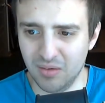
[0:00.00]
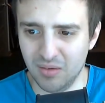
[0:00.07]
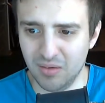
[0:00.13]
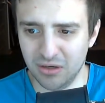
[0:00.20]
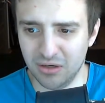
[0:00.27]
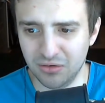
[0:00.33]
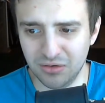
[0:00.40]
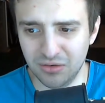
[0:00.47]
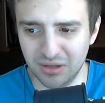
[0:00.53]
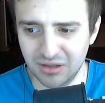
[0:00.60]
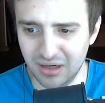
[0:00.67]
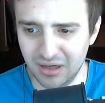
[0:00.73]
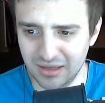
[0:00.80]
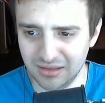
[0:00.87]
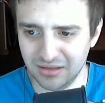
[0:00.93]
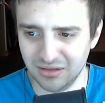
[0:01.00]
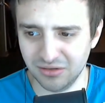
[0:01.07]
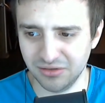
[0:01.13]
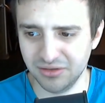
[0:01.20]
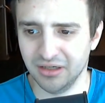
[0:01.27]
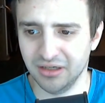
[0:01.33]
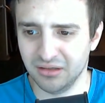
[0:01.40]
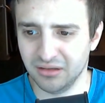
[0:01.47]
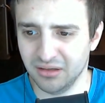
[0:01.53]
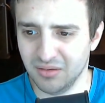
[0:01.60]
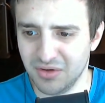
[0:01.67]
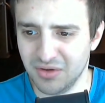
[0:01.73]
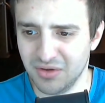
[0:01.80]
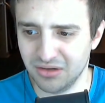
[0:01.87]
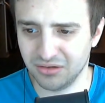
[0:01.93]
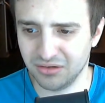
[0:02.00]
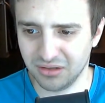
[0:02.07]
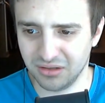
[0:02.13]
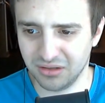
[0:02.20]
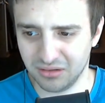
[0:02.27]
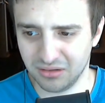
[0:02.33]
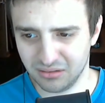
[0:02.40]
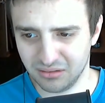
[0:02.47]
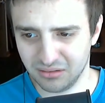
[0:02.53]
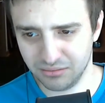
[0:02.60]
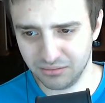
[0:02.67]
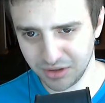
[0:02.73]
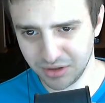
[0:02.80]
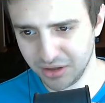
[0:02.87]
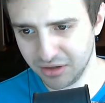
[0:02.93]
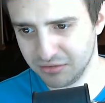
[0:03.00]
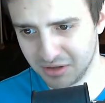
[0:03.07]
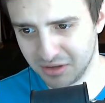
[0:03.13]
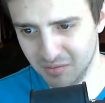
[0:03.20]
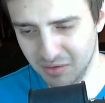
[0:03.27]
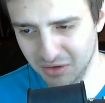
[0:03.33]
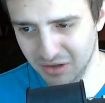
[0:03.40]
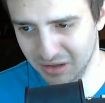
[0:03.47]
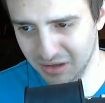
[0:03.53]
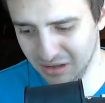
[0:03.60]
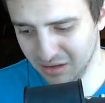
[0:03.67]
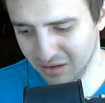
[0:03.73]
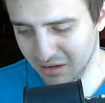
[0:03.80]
Yehuda, and the guys at Tilda. I mean, there's a huge community.